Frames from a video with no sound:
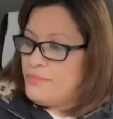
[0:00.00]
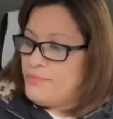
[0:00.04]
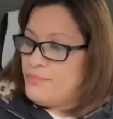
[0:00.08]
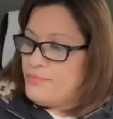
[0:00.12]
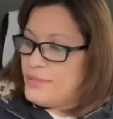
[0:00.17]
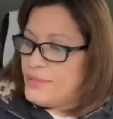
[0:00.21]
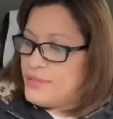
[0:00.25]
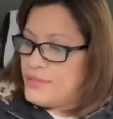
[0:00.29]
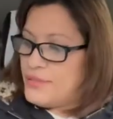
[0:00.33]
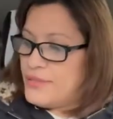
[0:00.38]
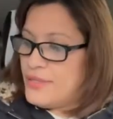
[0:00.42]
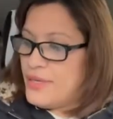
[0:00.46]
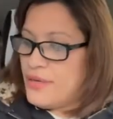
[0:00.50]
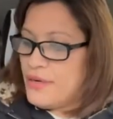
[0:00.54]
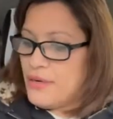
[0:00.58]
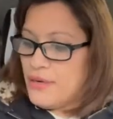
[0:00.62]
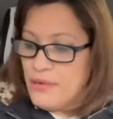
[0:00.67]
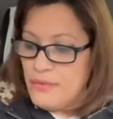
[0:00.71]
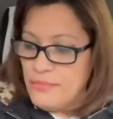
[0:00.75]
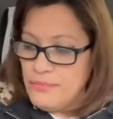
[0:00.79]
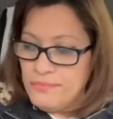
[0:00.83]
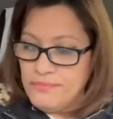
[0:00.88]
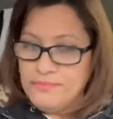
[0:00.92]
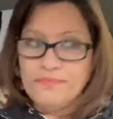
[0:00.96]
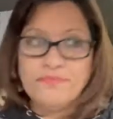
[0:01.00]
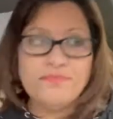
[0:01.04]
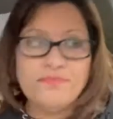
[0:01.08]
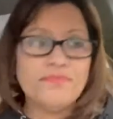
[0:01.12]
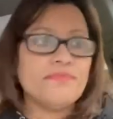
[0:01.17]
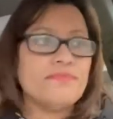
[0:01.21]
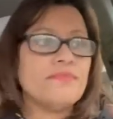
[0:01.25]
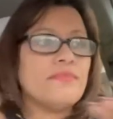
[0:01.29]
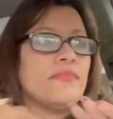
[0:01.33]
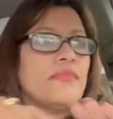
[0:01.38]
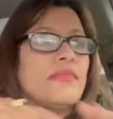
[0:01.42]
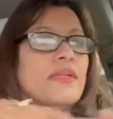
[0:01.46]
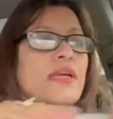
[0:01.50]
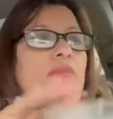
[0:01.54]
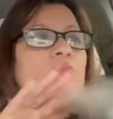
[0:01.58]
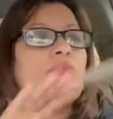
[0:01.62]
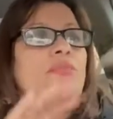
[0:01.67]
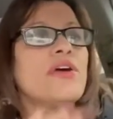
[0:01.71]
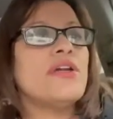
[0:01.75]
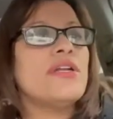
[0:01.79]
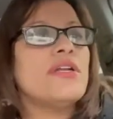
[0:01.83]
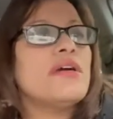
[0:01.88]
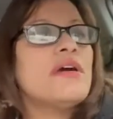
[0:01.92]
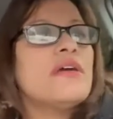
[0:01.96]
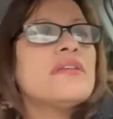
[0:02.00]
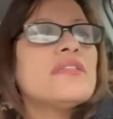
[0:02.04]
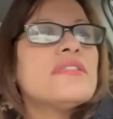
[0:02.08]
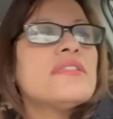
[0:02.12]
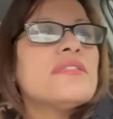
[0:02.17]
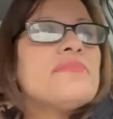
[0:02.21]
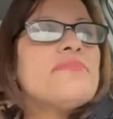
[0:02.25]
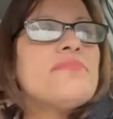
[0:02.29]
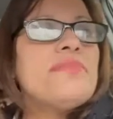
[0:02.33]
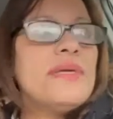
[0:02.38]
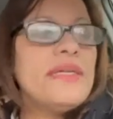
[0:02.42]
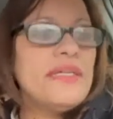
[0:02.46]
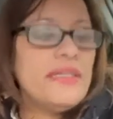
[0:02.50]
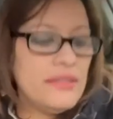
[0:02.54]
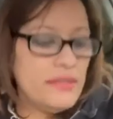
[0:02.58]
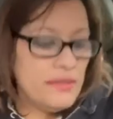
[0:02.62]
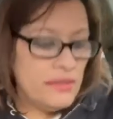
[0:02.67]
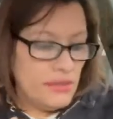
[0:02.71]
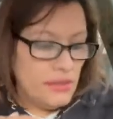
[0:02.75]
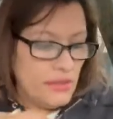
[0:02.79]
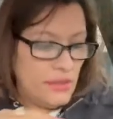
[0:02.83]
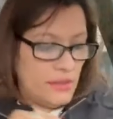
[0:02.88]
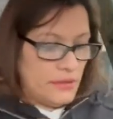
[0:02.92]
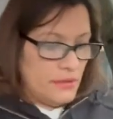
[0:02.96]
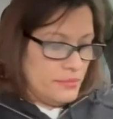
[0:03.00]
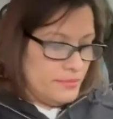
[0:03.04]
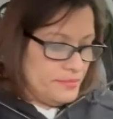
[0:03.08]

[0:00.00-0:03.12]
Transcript: pick that up. I'm running out of space here.